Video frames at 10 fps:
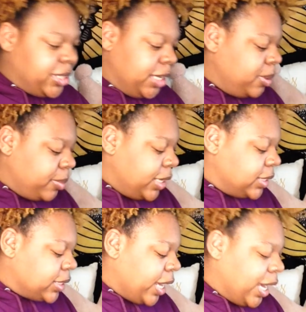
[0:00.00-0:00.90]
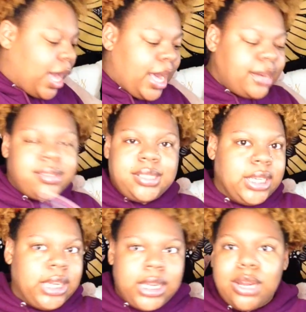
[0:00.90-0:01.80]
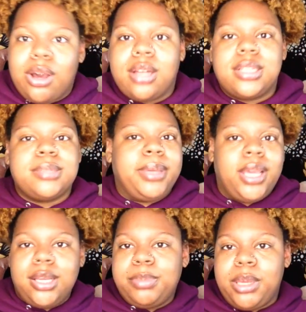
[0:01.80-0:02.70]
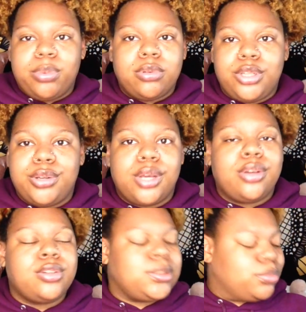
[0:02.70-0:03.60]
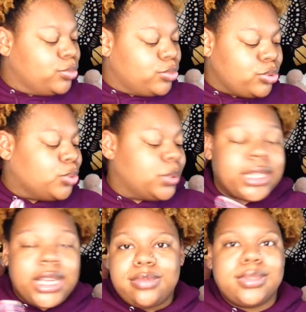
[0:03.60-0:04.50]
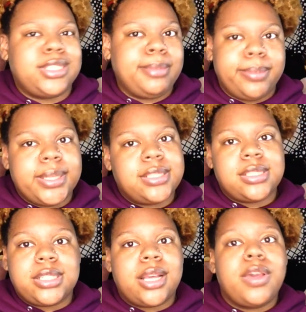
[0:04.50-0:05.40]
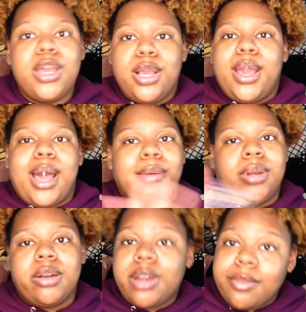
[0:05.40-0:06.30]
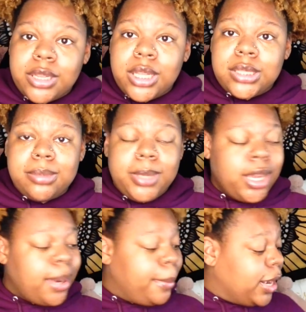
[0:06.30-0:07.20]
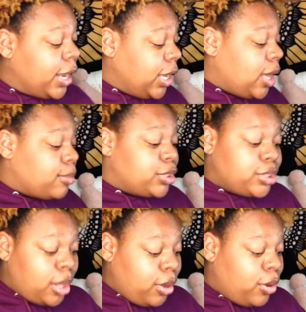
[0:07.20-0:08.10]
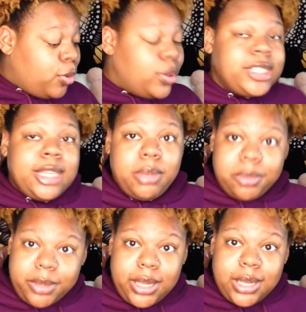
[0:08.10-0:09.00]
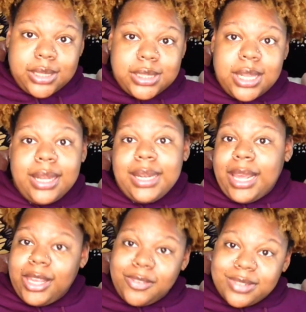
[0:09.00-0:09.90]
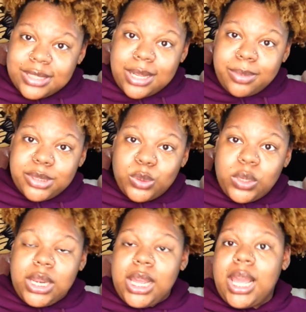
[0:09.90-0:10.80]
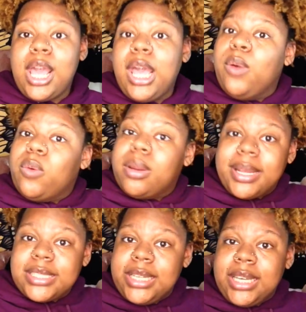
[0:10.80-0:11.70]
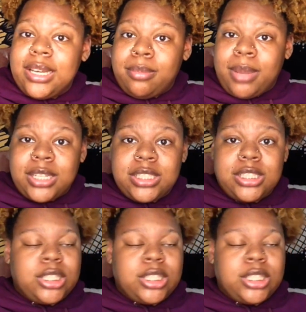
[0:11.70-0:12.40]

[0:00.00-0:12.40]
Teami Blends, like, I've seen all the big people, you know, doing things with Teami Blends and stuff. I would have never thought to be here, but I am. So Teami Blends, thank you for this opportunity. We're about to get unboxing.